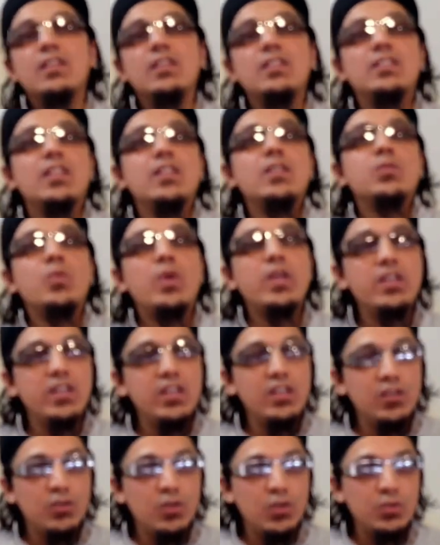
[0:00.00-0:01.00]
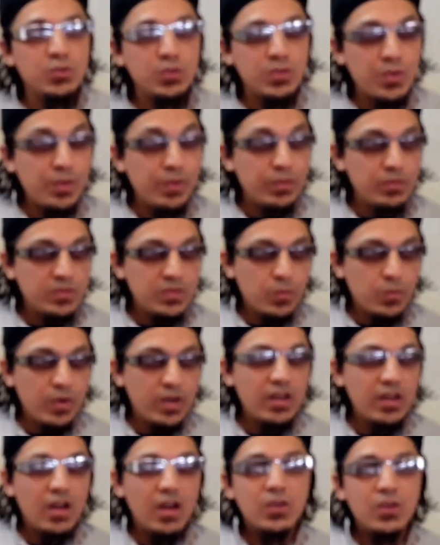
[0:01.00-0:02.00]
He says, one day you go to the
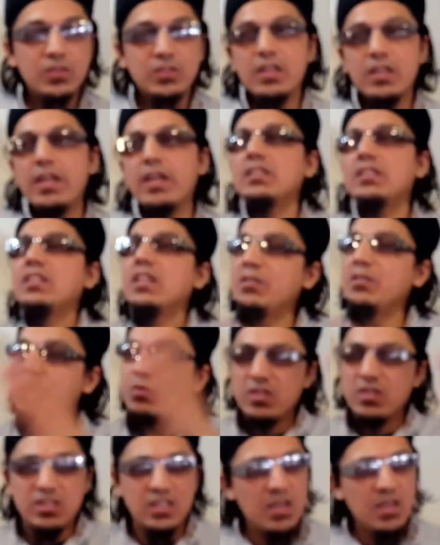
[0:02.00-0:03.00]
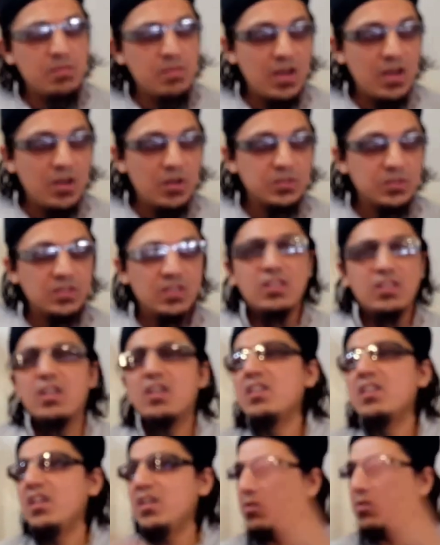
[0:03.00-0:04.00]
one house, the next day to the same house, the
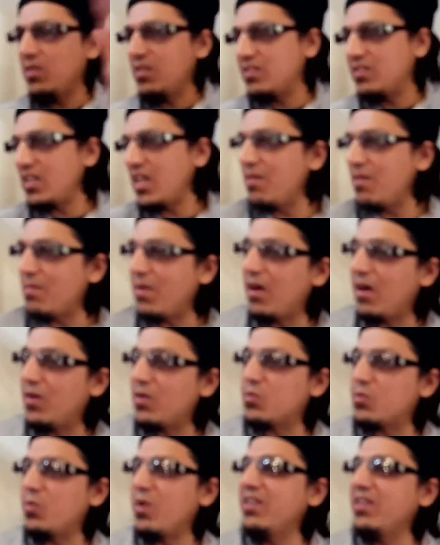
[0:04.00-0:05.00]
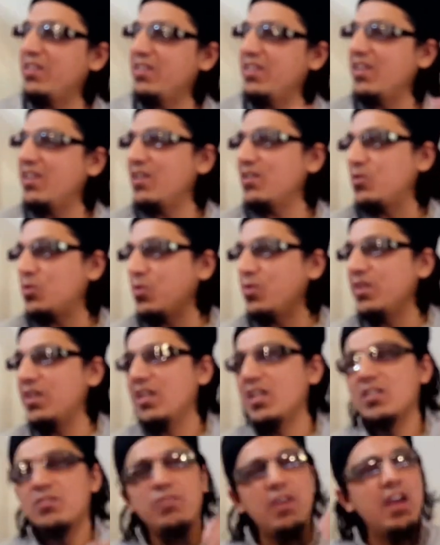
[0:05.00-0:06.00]
third day to the same house, one year, two
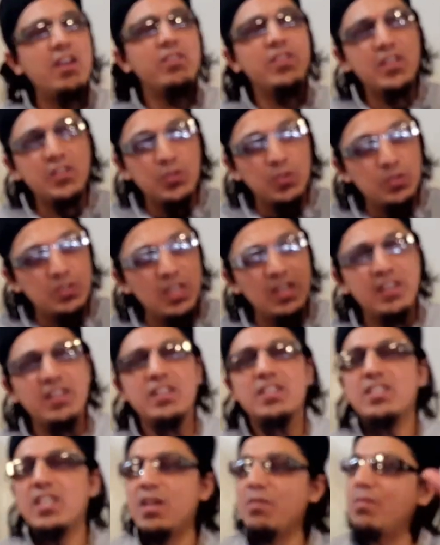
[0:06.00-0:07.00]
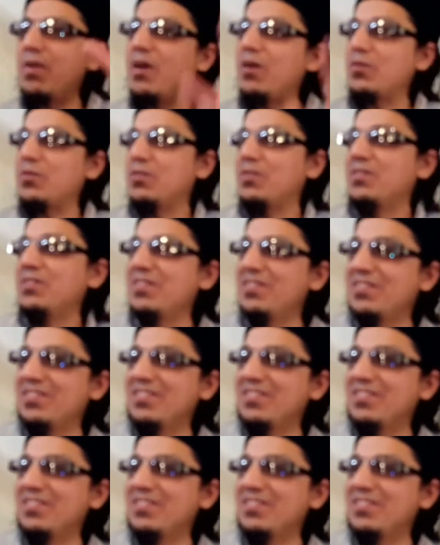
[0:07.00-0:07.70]
years, five years, you're still in the same house.